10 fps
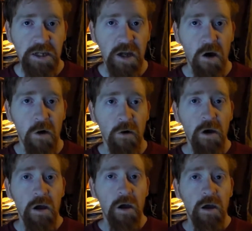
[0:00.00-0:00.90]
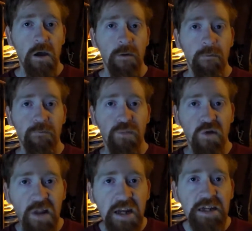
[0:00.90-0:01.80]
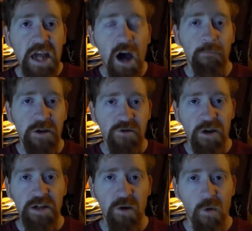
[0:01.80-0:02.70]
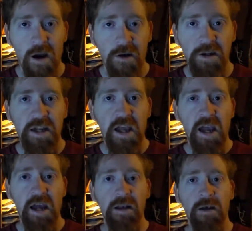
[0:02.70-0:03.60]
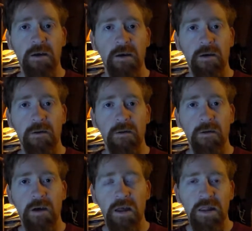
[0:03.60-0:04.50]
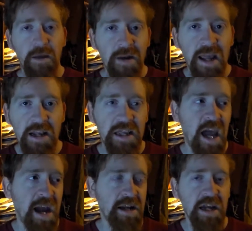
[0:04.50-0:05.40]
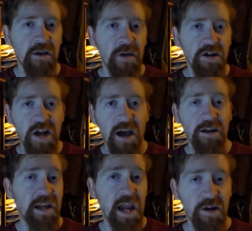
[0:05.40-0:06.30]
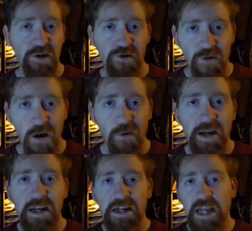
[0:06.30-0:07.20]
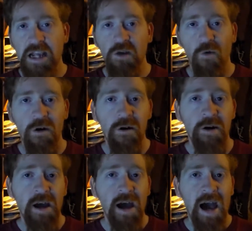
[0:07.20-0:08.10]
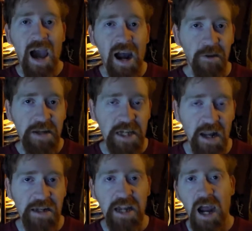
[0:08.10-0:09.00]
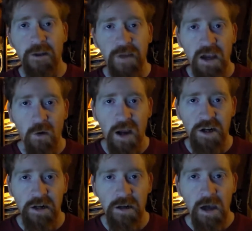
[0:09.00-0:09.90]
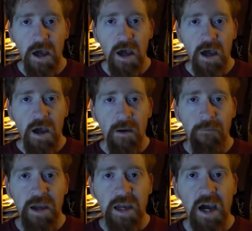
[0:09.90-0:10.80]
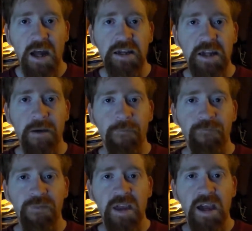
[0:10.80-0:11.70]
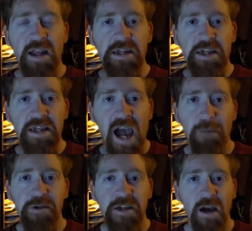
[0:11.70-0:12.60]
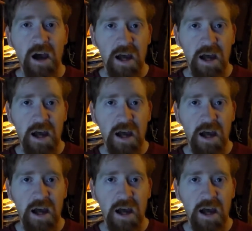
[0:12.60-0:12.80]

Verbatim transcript: so please help us raise awareness and eliminate the idea that childhood cancer is rare we need to take the word out of the sentence out of the equation because it stops